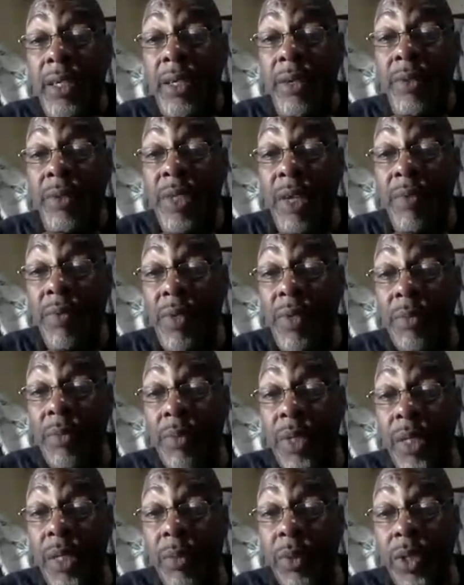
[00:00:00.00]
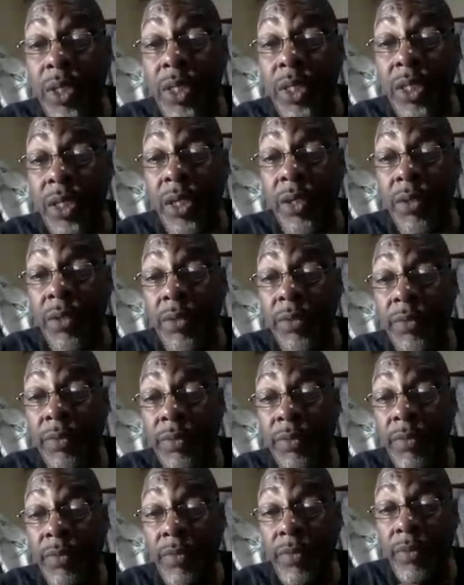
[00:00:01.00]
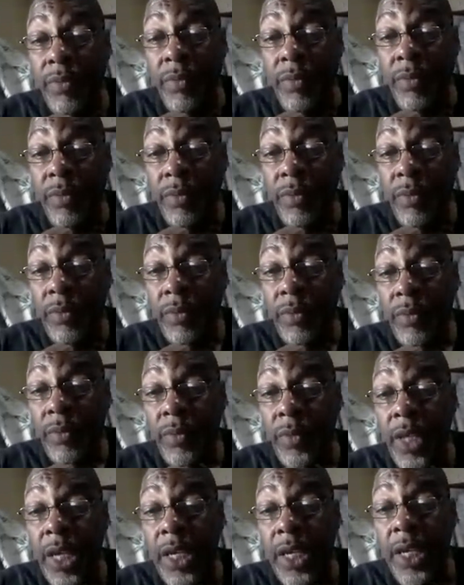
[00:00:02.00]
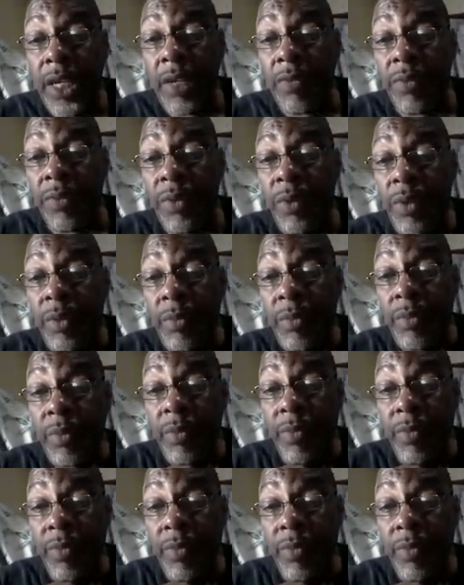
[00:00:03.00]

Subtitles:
will definitely put him on the show and interview him.